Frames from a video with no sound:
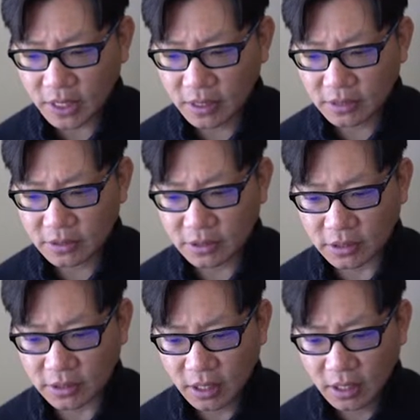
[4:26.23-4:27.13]
Let's
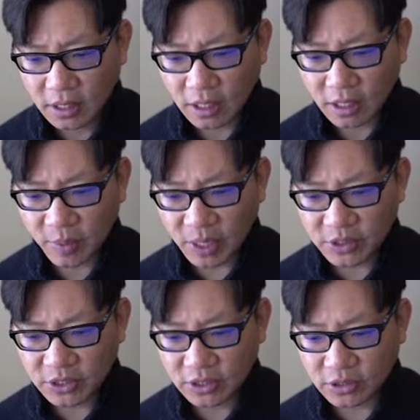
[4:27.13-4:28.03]
see. My
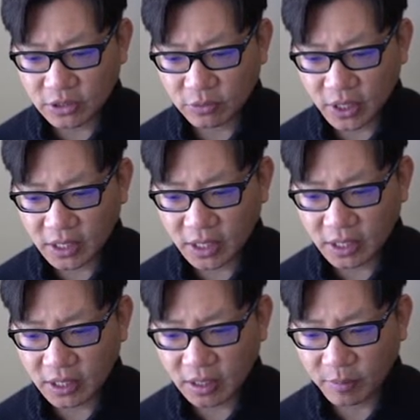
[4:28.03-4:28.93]
machine is new. Why
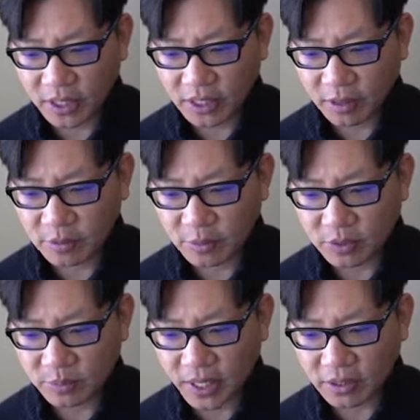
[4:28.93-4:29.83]
can't I get my
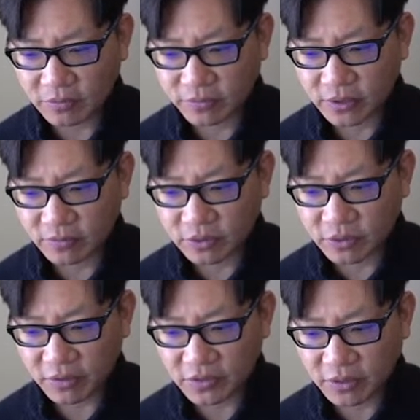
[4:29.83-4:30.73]
collapsible paddle free of the
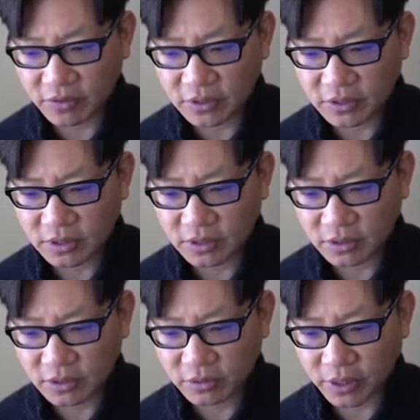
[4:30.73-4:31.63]
drive shaft? Is
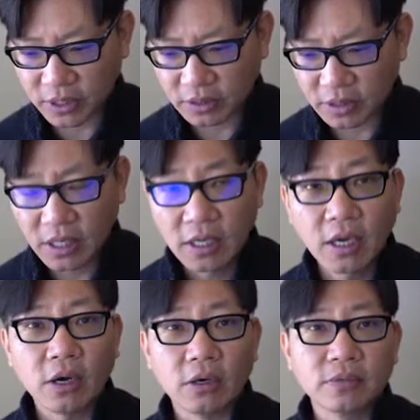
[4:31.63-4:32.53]
inserted correctly?
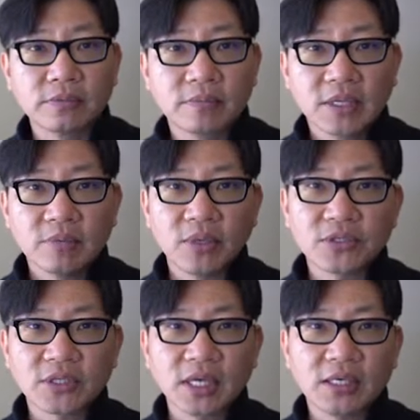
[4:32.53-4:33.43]
Oh,
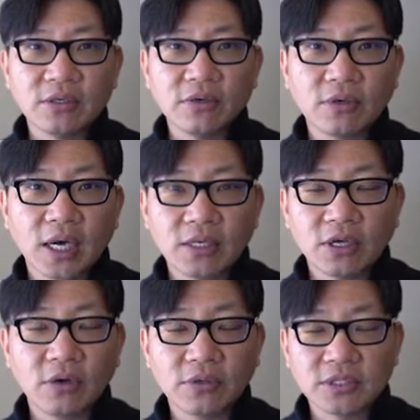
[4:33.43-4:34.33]
most likely you got
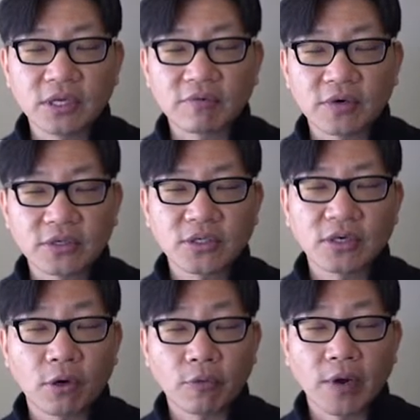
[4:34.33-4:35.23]
dough and stuff
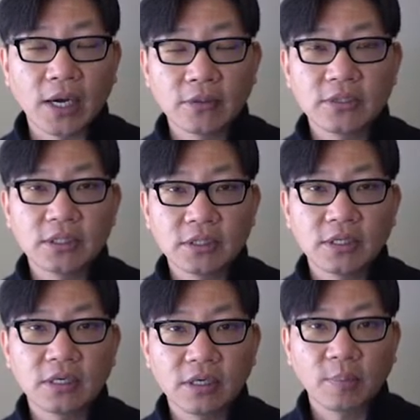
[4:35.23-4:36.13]
crusted around
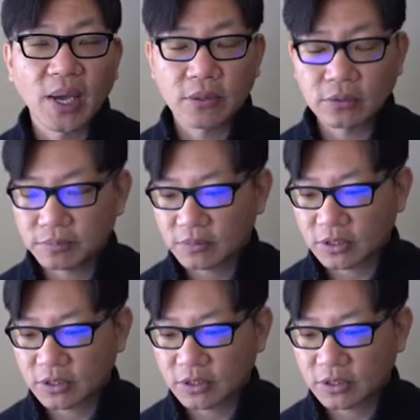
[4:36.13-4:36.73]
the paddle.